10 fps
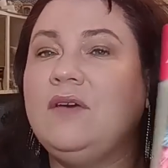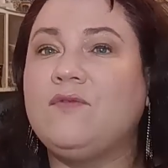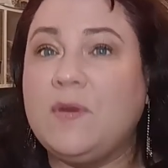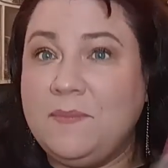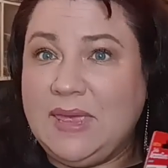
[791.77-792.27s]

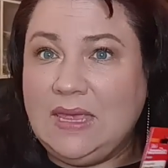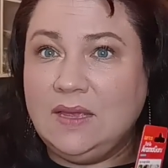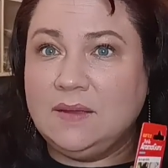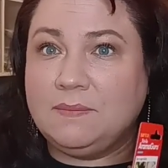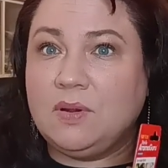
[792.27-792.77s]
for me
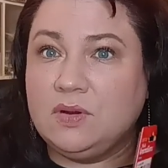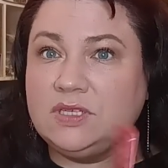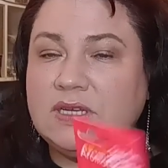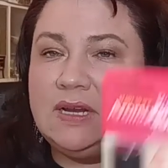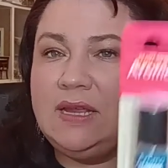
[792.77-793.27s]

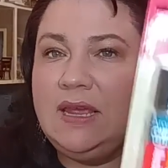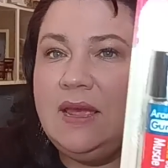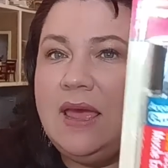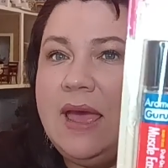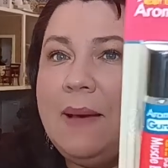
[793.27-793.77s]

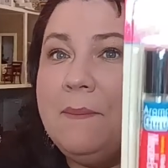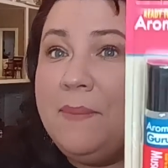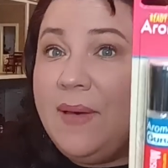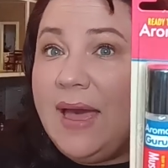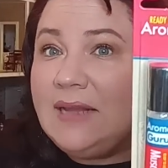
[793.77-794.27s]
personally,
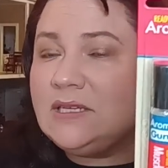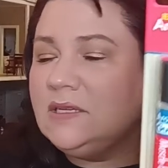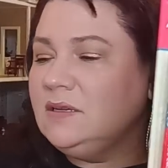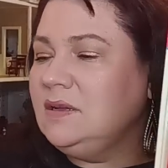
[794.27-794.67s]
but